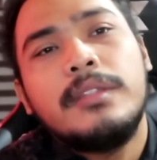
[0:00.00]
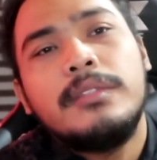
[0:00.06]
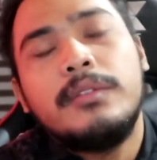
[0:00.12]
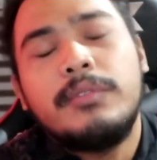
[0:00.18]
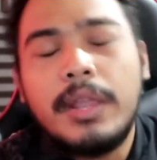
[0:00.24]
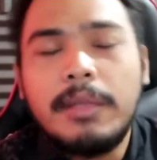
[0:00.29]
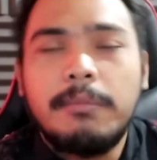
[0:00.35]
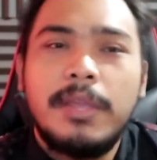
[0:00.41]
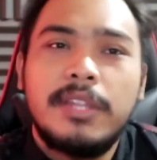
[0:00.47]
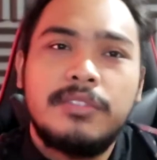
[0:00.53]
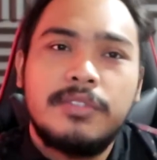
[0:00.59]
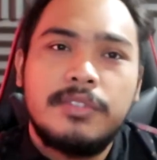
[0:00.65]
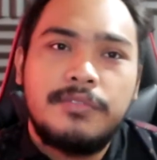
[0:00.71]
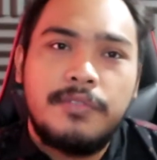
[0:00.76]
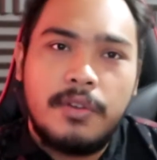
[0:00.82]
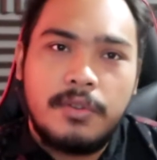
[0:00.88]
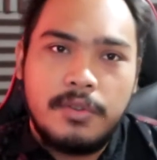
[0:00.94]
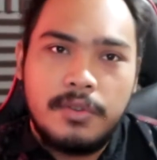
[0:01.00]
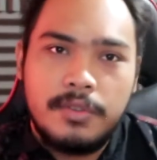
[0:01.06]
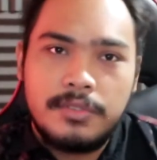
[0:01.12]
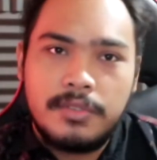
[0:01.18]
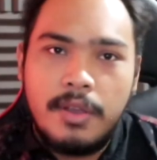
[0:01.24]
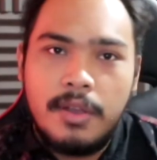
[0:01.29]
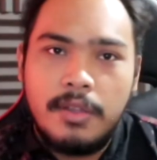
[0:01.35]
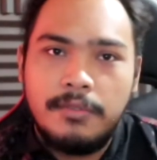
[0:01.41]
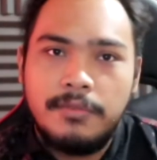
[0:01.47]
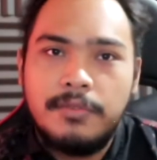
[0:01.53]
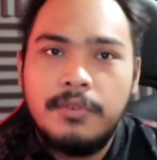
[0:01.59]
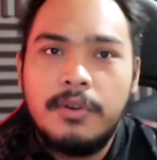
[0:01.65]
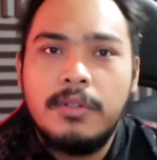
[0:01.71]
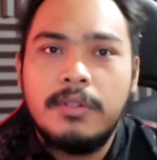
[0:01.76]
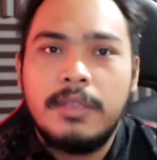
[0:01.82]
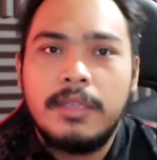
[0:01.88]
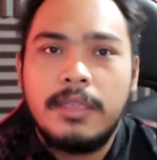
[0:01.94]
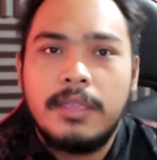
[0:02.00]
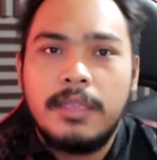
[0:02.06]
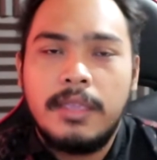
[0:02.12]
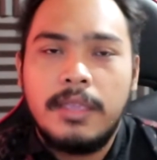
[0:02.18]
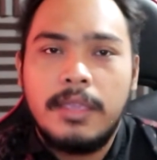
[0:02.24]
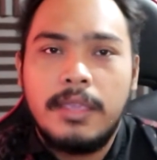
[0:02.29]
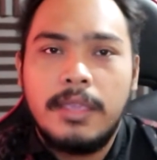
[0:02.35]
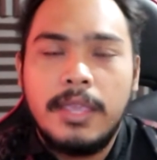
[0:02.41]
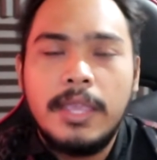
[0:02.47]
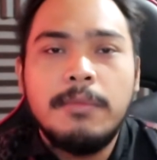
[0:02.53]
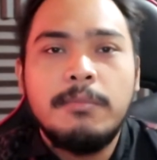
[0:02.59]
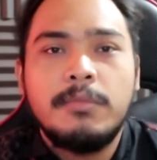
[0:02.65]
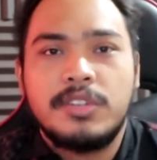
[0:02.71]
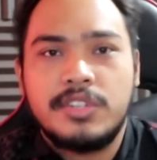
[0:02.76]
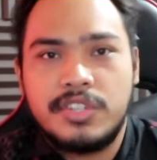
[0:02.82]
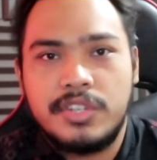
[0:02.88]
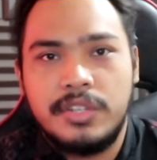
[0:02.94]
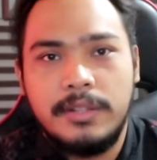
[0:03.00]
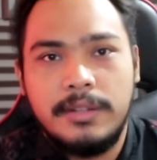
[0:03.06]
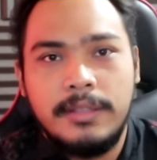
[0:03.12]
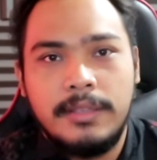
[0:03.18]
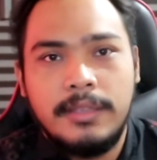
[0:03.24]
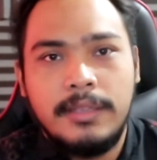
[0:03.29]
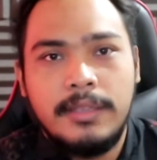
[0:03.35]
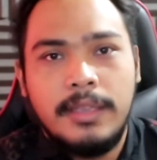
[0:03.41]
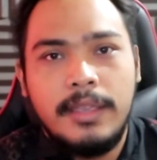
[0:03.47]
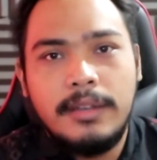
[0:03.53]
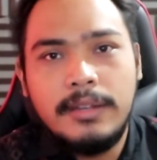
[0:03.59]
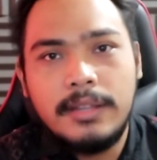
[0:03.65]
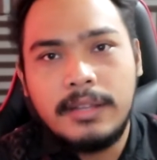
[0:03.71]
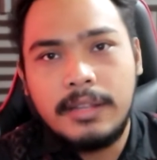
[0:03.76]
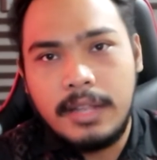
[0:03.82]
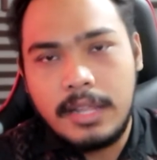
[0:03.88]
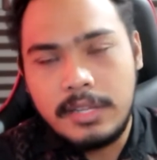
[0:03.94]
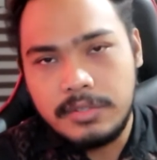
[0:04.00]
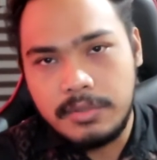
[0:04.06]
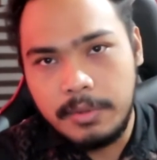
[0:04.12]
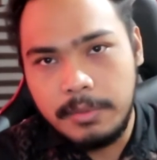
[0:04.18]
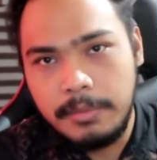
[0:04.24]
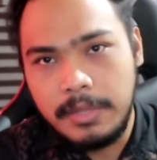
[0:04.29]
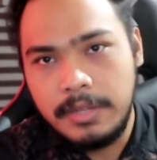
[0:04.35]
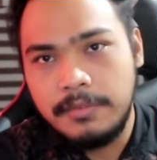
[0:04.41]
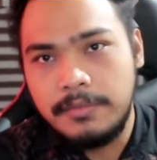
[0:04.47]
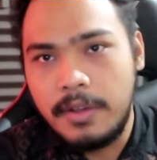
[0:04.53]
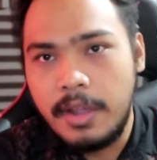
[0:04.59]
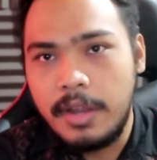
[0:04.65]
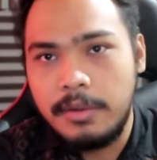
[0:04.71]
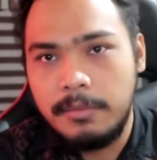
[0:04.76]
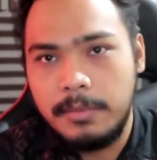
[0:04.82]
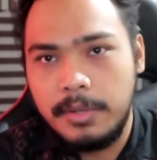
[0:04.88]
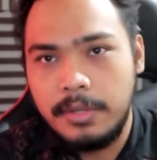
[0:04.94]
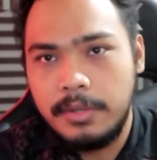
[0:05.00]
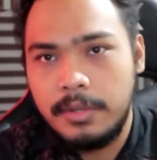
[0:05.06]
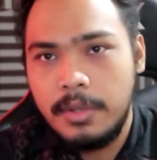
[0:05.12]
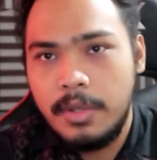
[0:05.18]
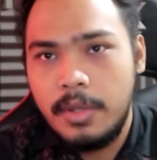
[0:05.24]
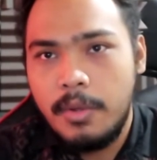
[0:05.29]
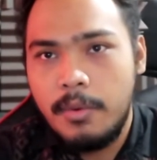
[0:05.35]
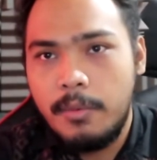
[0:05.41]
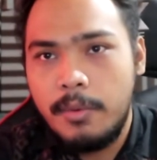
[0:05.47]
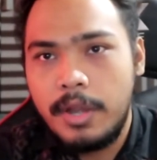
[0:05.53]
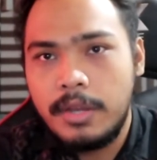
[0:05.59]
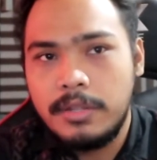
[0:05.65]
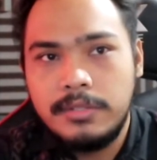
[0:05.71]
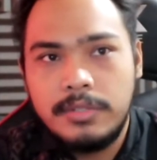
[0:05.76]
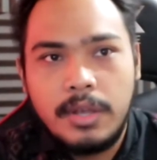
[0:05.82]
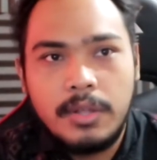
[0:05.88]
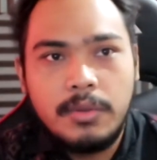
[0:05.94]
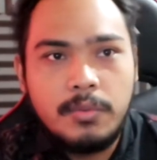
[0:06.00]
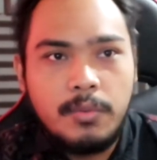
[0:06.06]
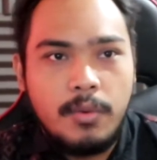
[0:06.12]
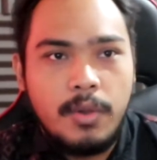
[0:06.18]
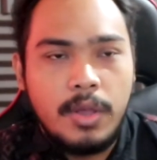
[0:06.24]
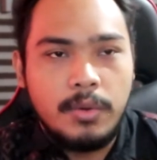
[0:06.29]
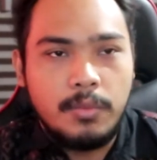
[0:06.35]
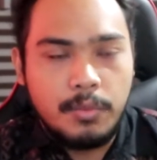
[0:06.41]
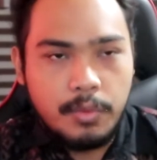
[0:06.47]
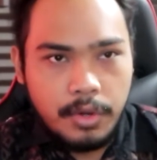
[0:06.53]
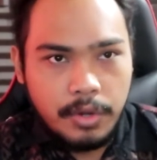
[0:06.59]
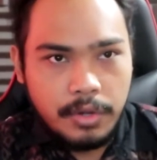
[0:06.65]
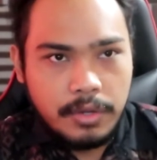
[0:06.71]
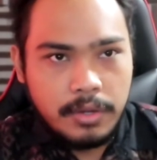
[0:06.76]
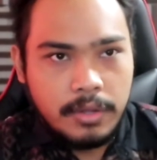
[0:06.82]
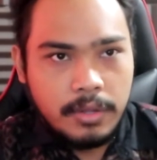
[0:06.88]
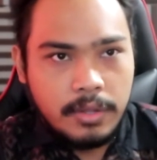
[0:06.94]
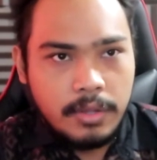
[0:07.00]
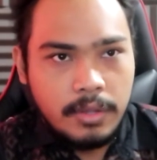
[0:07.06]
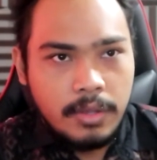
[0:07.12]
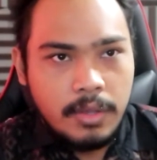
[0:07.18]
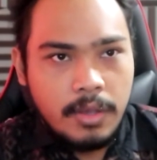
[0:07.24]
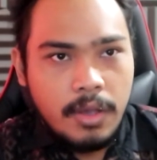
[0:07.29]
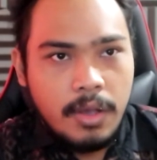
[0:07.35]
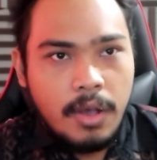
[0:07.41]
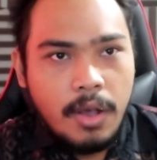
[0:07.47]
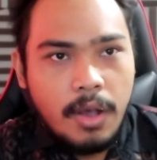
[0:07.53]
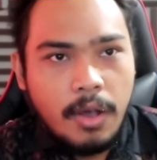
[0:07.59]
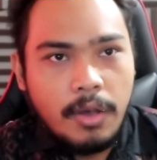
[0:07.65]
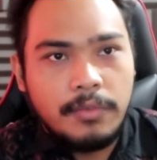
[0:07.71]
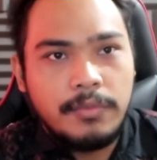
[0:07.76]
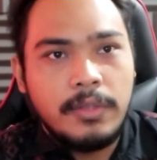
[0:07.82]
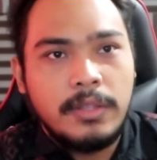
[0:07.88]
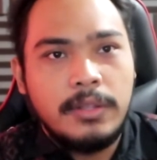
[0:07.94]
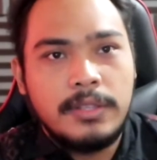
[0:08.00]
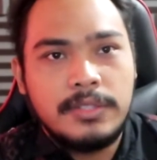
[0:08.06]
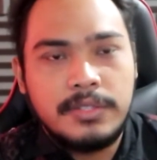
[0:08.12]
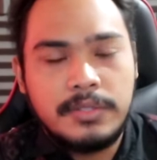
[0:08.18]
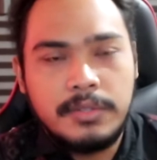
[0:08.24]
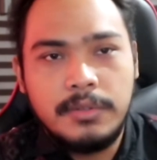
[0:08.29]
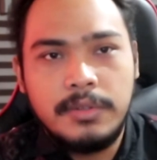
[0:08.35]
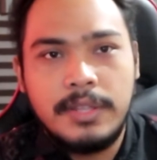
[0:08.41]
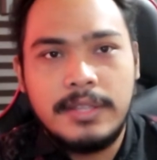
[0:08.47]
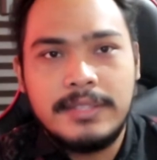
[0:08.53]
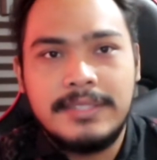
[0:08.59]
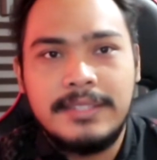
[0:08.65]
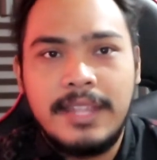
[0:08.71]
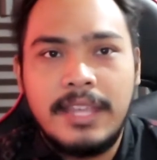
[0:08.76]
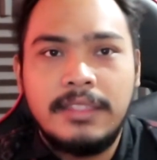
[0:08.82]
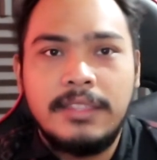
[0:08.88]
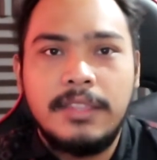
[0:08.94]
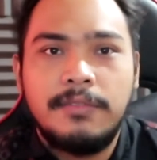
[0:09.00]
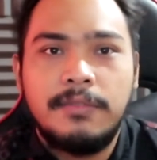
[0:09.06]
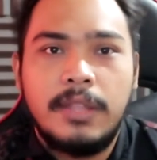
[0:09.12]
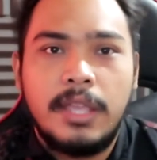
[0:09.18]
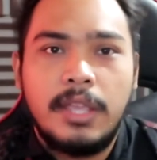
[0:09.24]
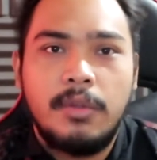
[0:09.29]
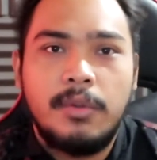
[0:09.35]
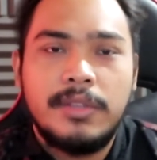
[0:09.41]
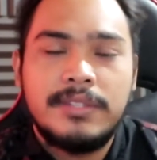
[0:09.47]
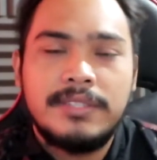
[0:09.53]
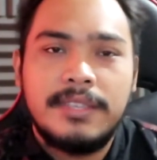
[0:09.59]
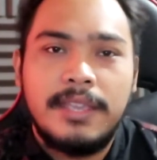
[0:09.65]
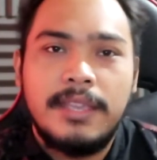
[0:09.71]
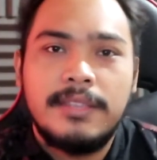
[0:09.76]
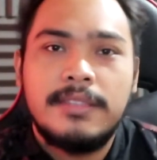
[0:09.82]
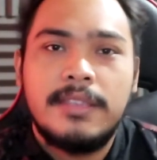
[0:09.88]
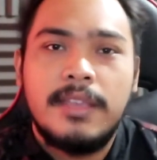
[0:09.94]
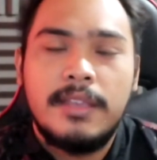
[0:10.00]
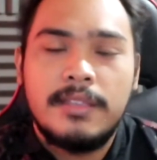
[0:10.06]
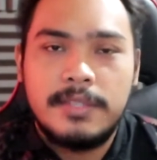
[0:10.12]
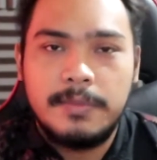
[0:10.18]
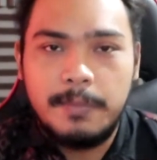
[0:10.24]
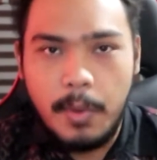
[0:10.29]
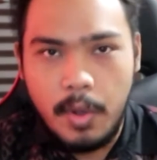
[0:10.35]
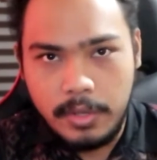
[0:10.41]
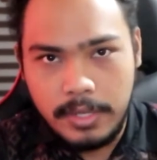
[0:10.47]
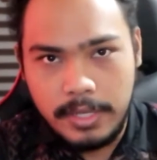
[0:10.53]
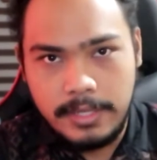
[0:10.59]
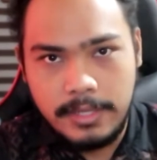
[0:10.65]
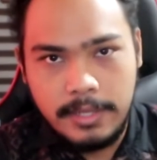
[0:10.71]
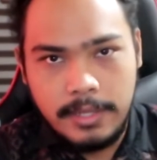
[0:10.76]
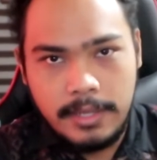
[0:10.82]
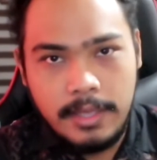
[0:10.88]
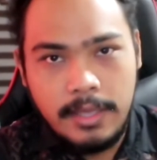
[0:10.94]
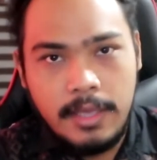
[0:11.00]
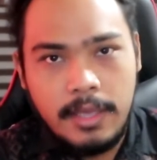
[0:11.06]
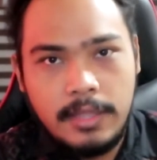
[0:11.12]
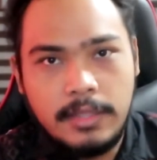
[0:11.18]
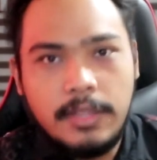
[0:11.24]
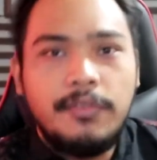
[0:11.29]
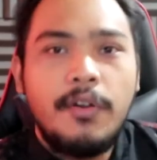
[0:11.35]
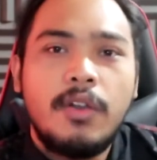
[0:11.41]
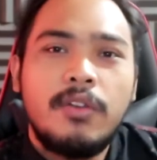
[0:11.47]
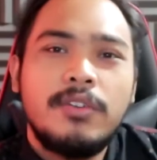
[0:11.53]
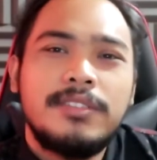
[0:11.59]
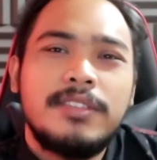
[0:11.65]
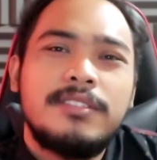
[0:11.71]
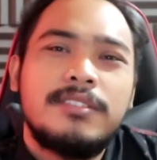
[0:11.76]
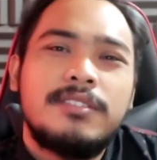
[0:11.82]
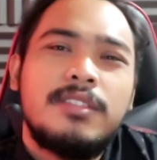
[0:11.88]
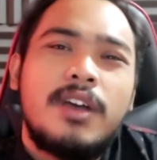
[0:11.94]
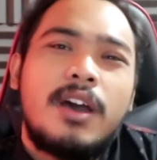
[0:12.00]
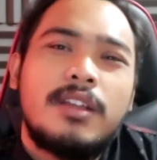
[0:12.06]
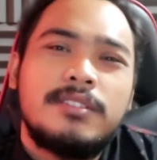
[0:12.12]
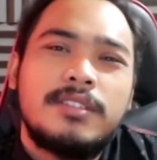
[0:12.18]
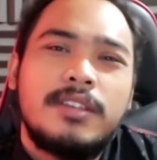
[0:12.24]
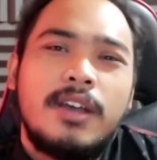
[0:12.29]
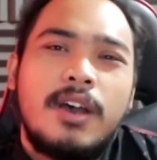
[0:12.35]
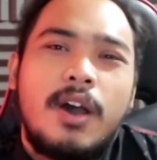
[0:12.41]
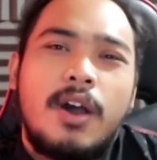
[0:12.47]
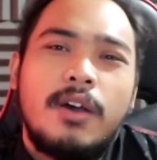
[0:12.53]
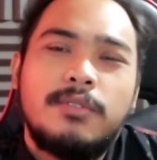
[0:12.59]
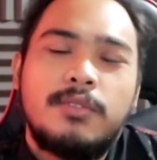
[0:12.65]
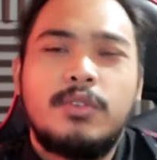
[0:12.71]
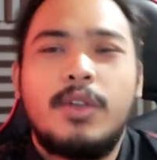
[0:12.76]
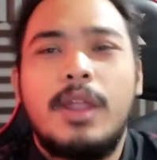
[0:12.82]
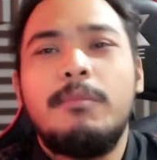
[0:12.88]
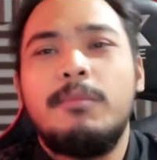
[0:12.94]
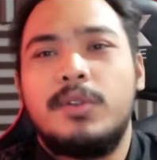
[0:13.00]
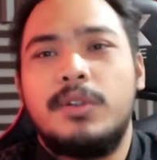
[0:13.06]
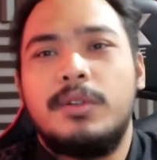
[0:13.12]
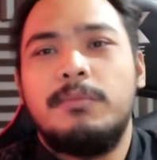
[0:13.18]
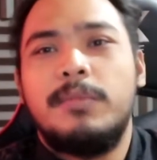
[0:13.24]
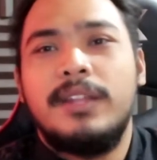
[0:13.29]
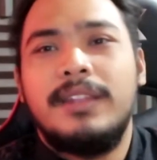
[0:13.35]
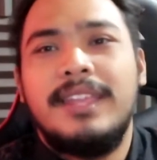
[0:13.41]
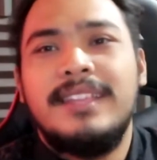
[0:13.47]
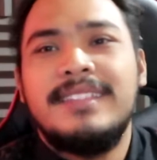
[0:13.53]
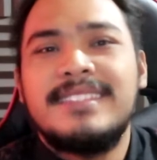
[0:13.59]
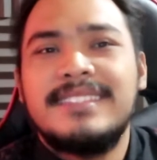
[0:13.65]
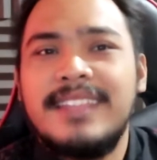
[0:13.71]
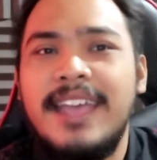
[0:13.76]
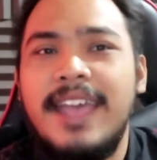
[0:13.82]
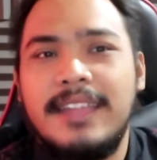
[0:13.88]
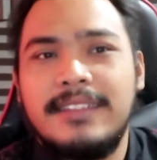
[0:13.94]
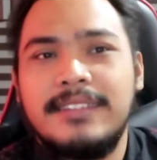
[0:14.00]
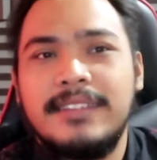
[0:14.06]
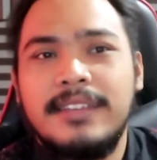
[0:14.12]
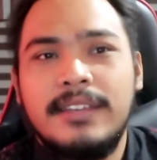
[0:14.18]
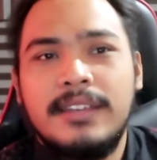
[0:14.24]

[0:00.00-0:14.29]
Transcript: Direct method focus on full immersion in the classroom environment where not one word of the student's native language is spoken. The focus is not on grammar, but instead